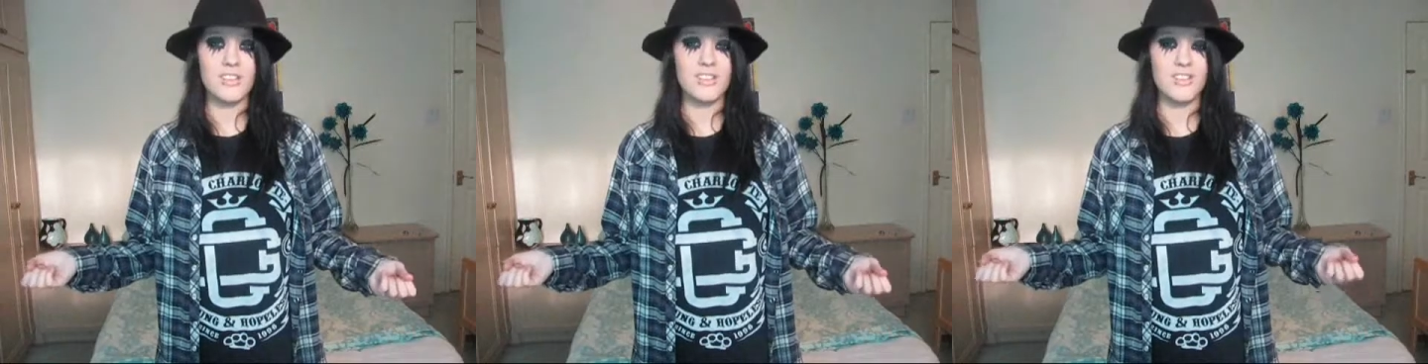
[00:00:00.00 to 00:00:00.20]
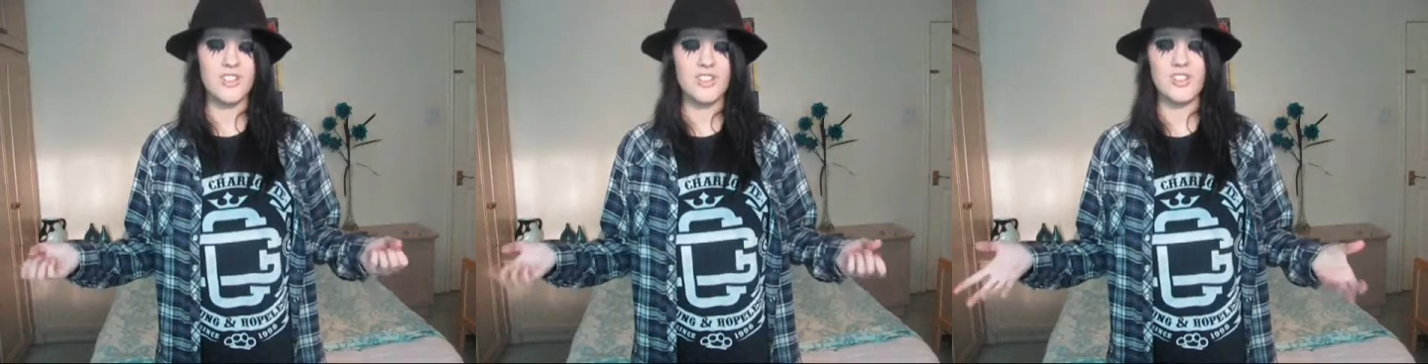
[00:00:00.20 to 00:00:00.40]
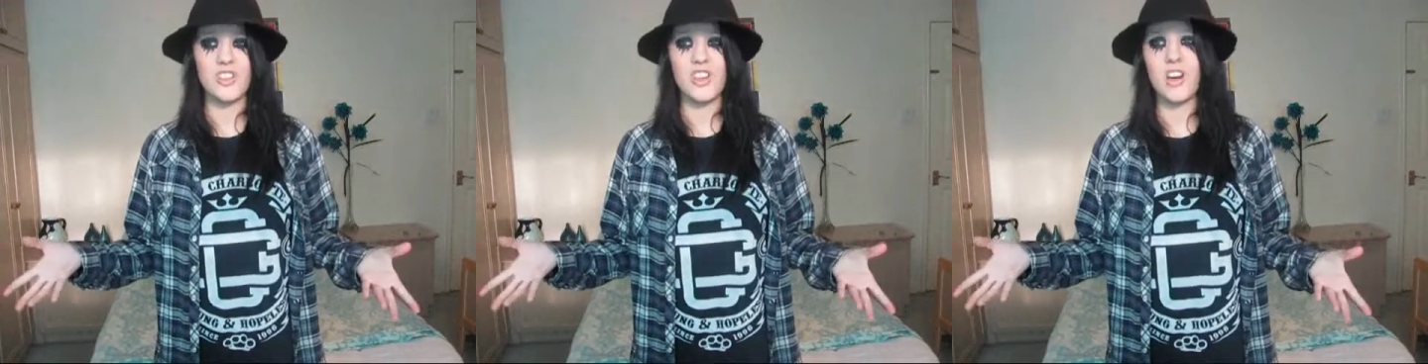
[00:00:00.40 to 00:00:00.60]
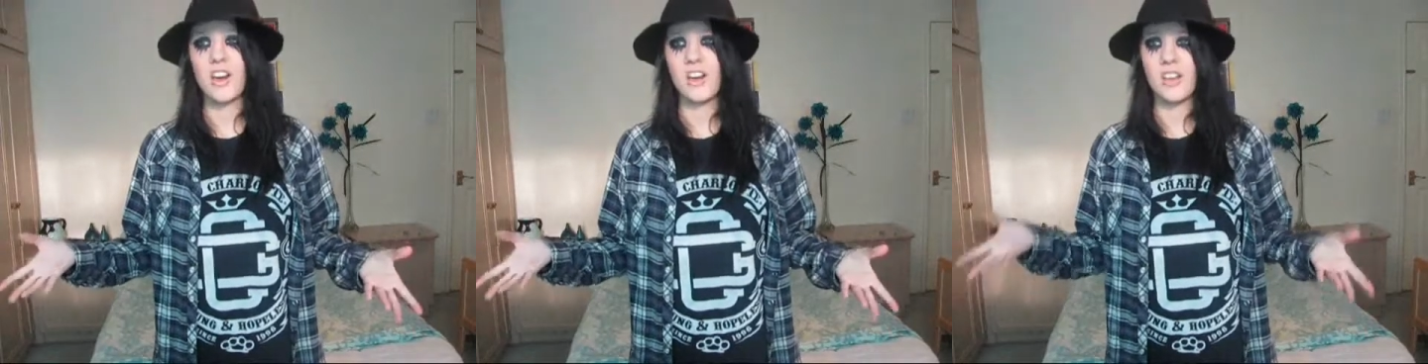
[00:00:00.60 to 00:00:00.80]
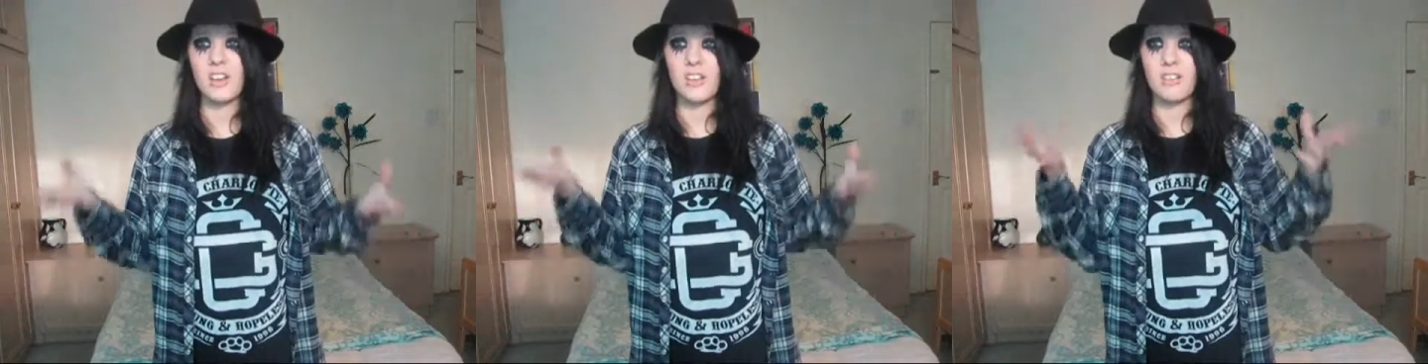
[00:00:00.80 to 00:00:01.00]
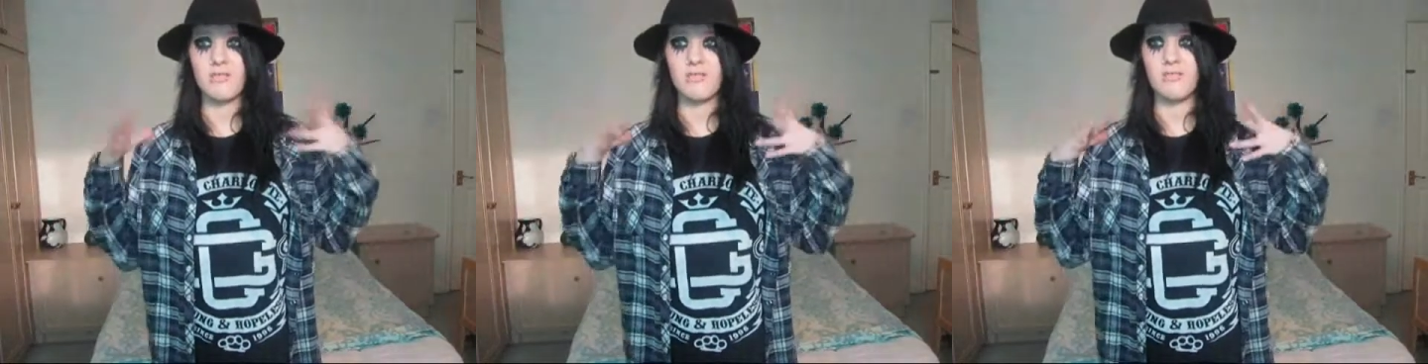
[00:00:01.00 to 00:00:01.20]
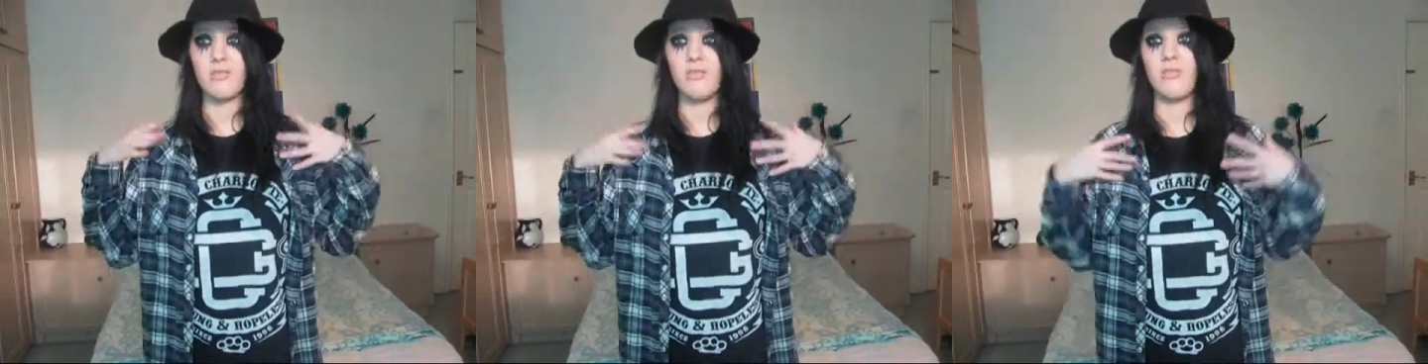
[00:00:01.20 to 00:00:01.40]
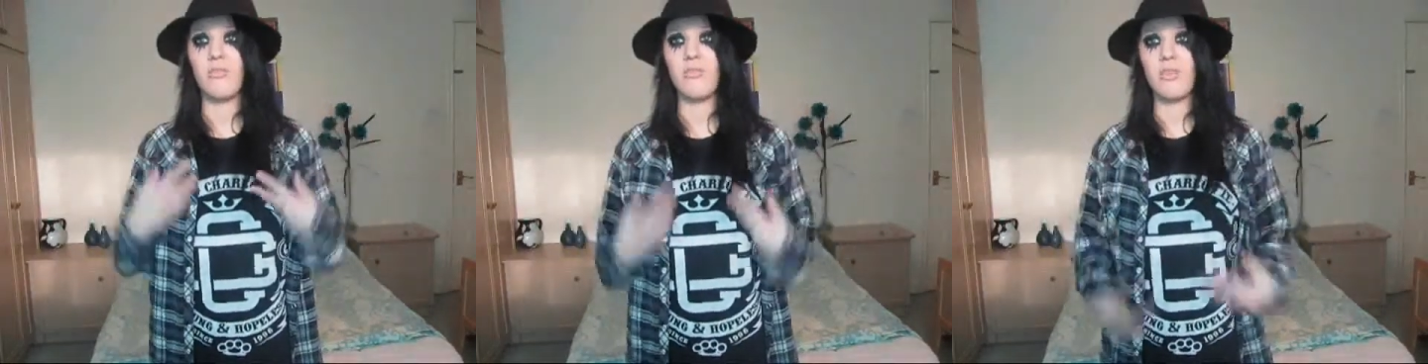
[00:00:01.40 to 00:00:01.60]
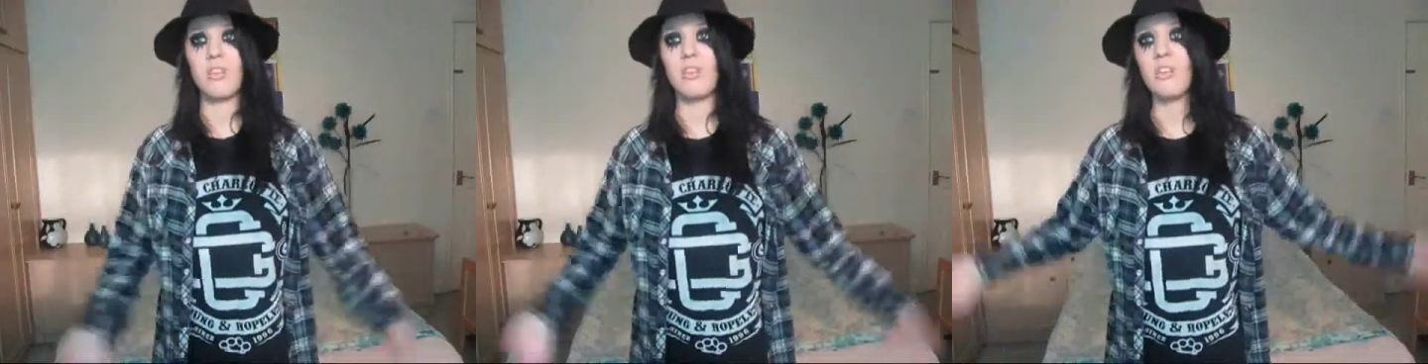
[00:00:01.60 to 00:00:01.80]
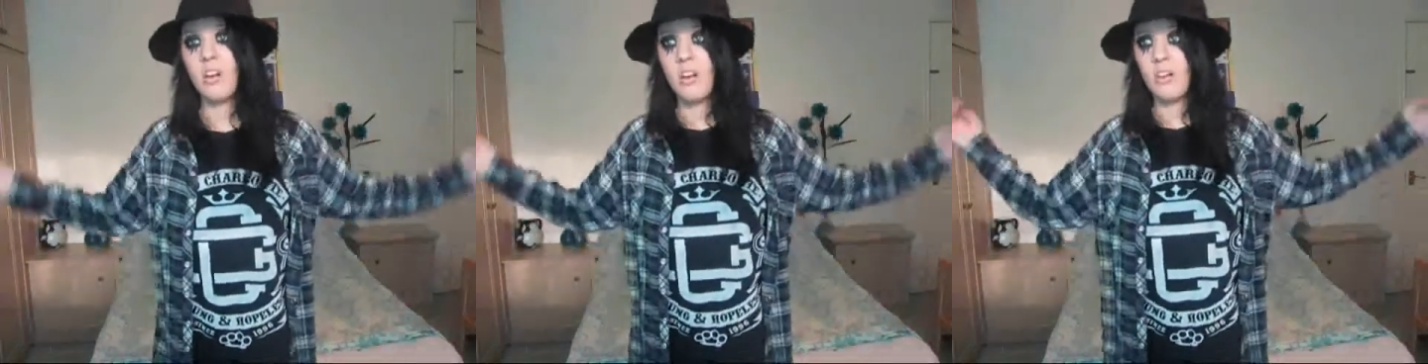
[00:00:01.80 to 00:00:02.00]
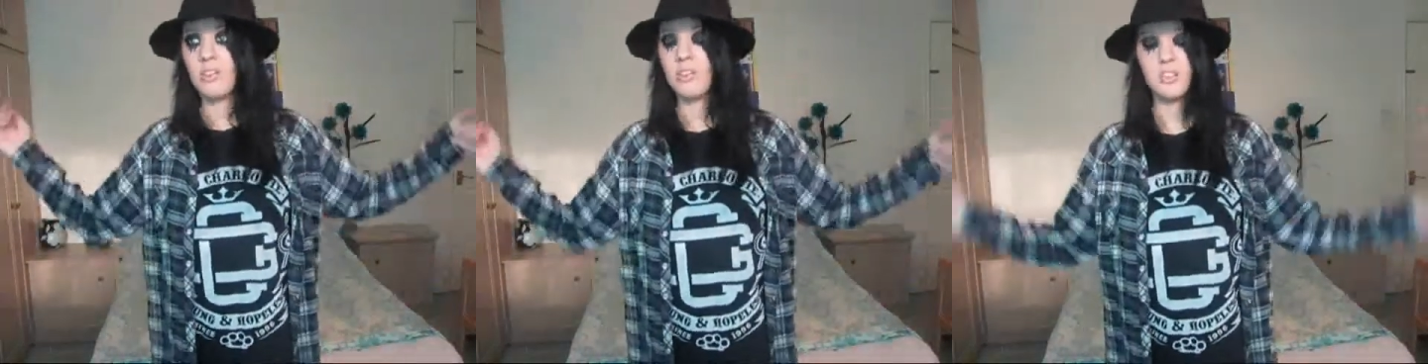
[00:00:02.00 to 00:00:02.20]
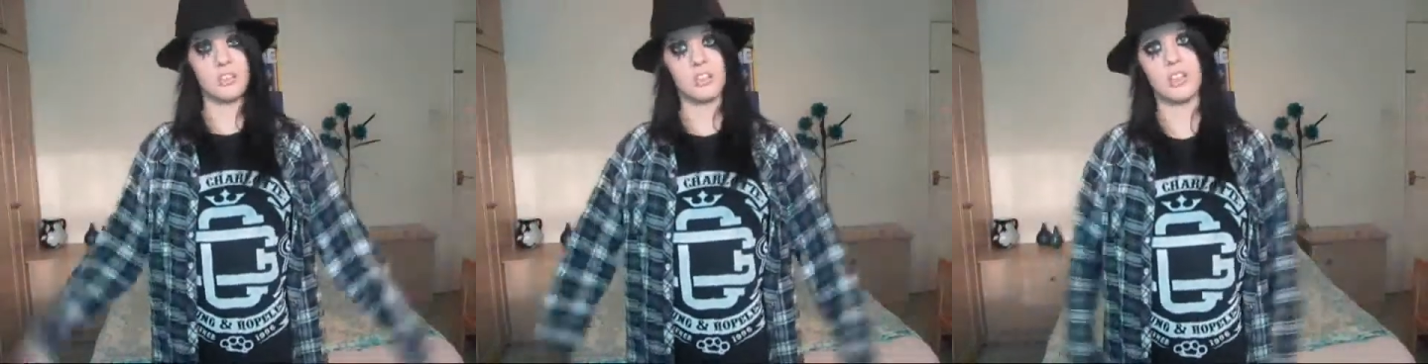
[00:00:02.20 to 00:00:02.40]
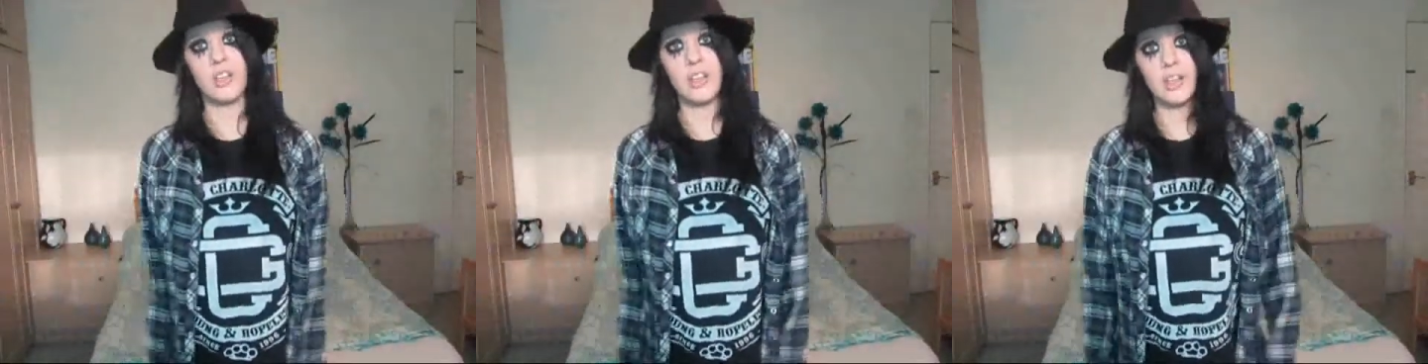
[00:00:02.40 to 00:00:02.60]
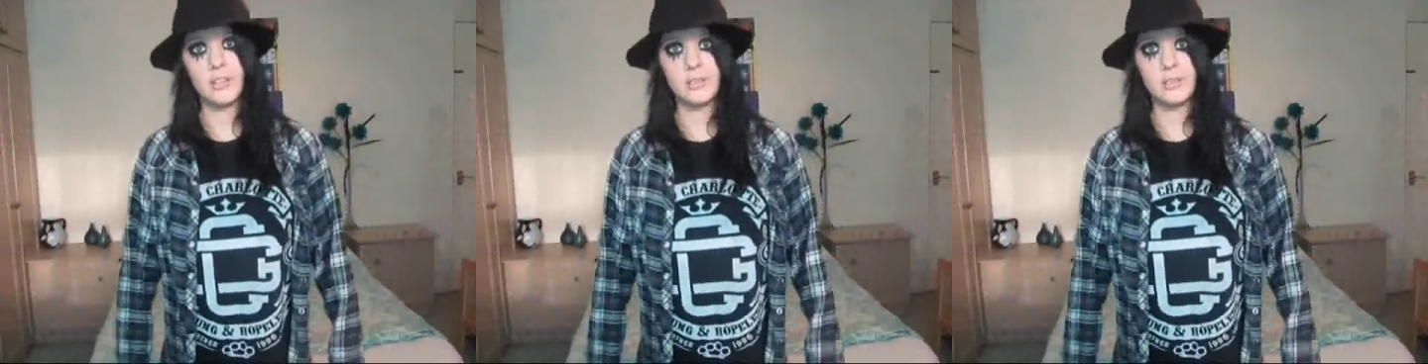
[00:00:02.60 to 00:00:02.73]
this giant rock hard tree.